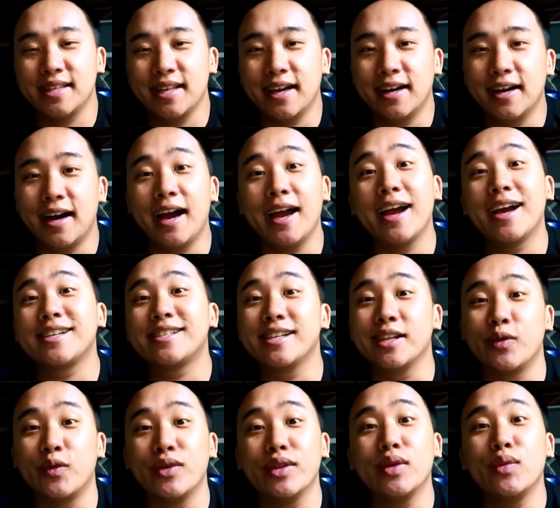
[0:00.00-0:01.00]
I
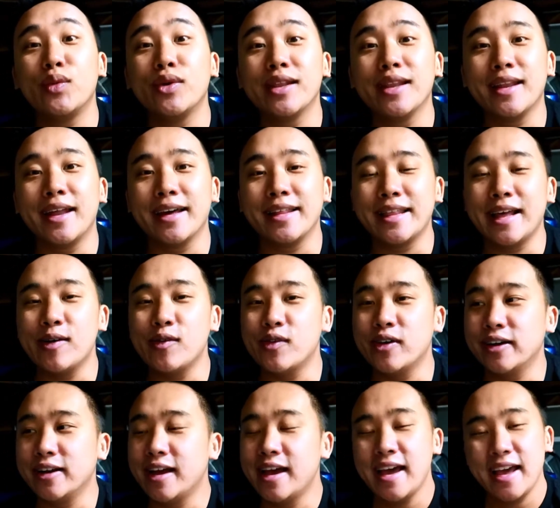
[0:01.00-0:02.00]
actually really like that
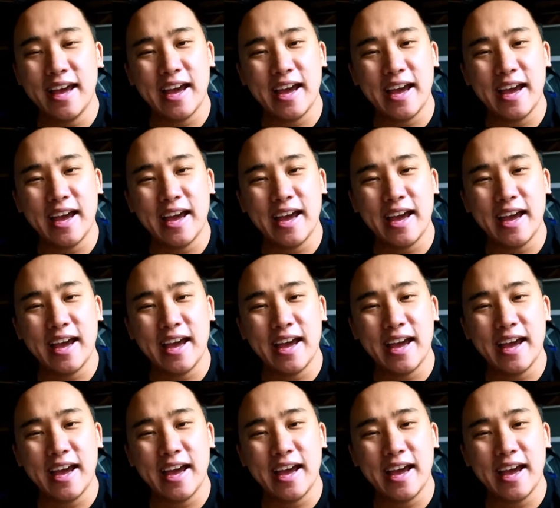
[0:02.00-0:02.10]
one.